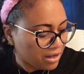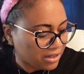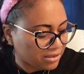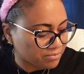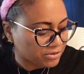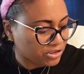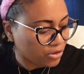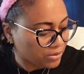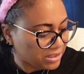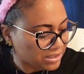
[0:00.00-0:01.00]
um,
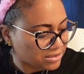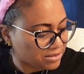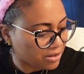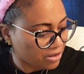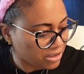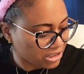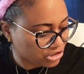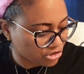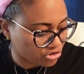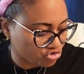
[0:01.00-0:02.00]
so this
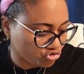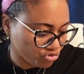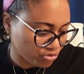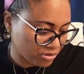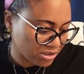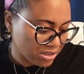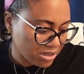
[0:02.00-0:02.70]
nature's truth